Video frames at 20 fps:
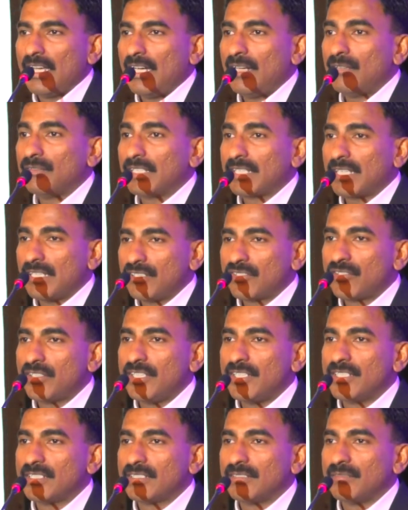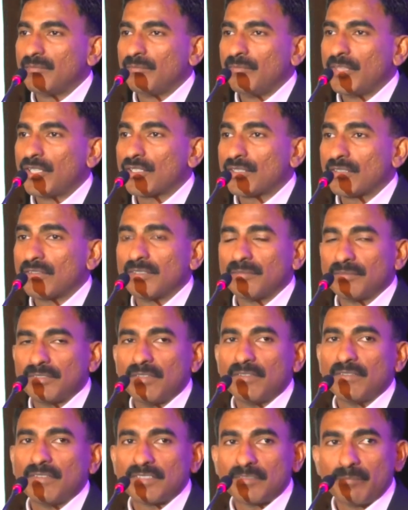how the country is, because
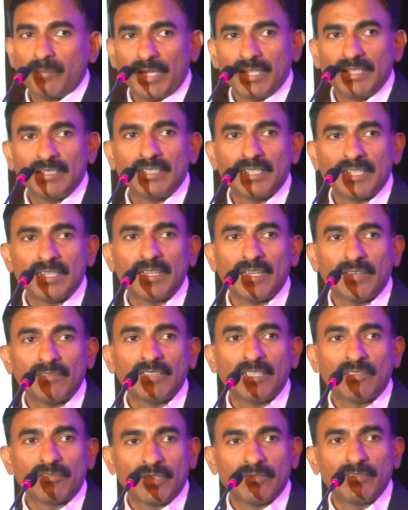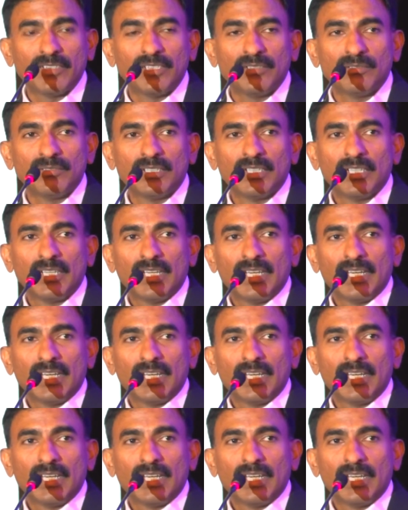of the spend, they have now revenue,